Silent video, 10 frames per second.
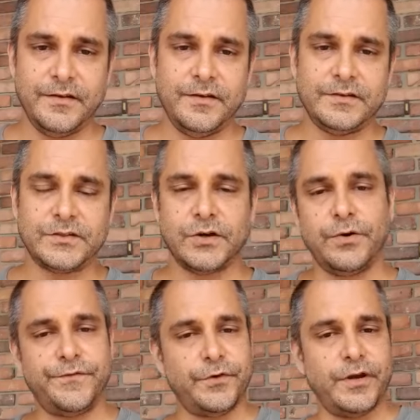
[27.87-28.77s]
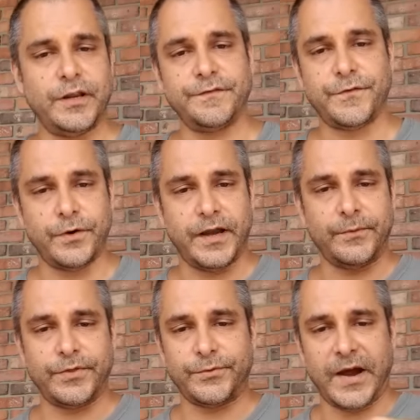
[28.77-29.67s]
So if you're hitting
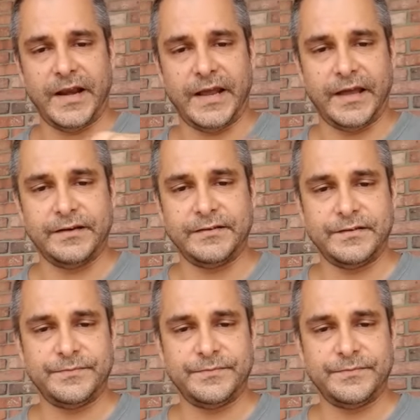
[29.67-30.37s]
forehand with the right hand,